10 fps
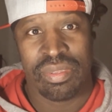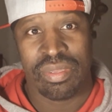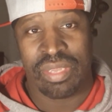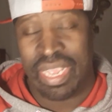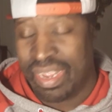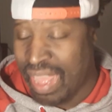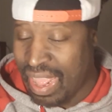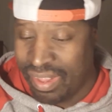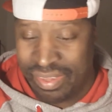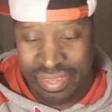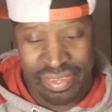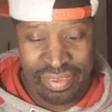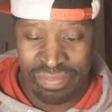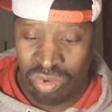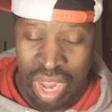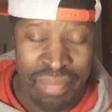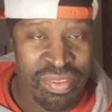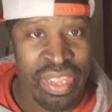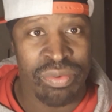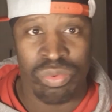Then I drop
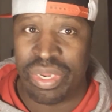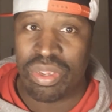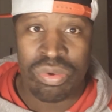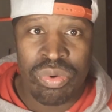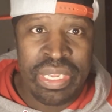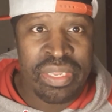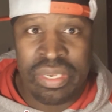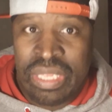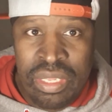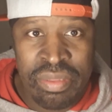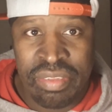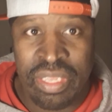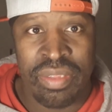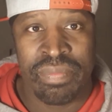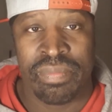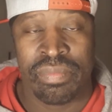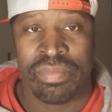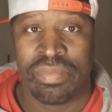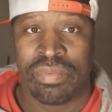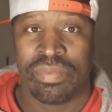something real quick and easy.
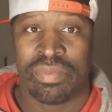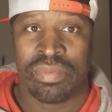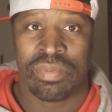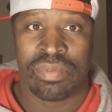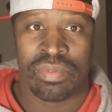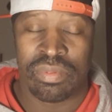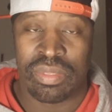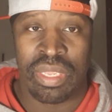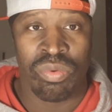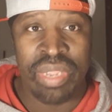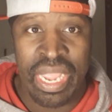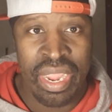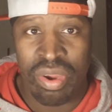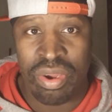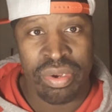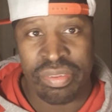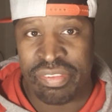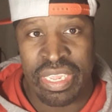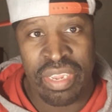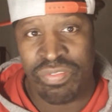And we ain't heard or
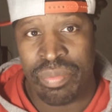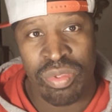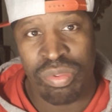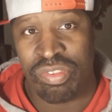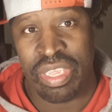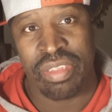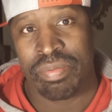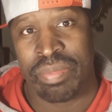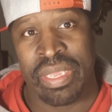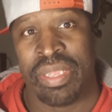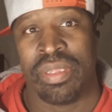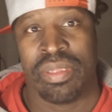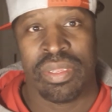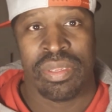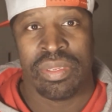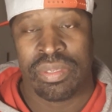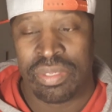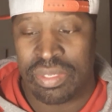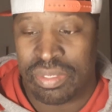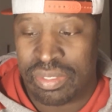seen from you since, man.
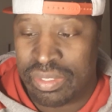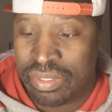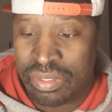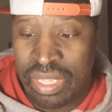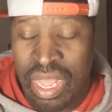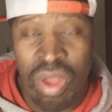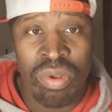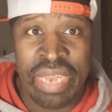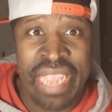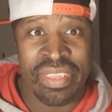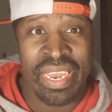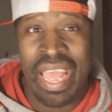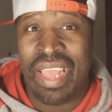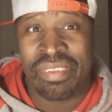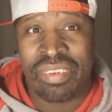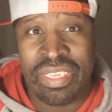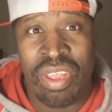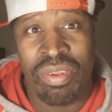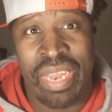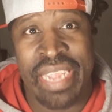I don't like that. I honestly
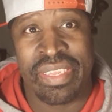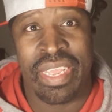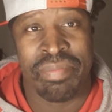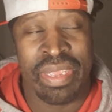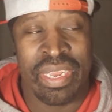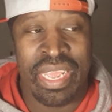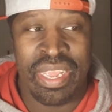don't like that, man.